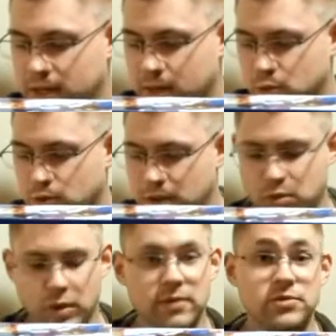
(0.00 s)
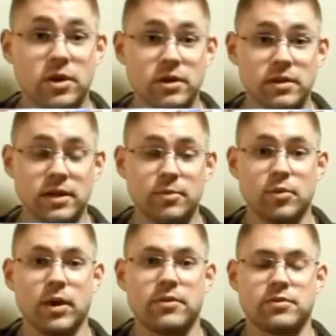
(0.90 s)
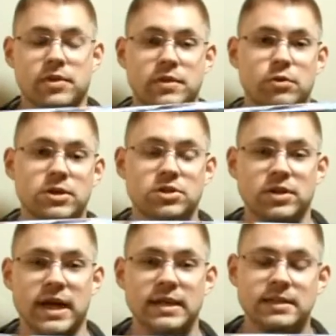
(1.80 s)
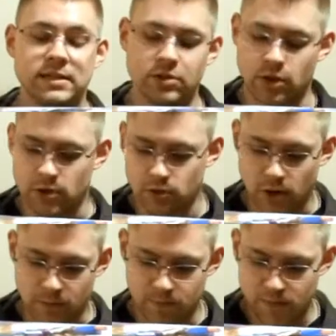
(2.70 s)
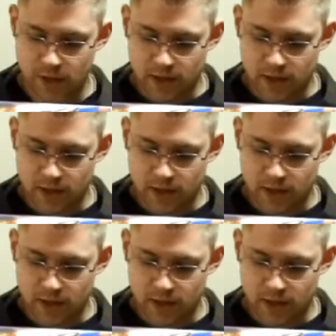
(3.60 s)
It comes with a 12 dart clip rather than the original 18 dart drum,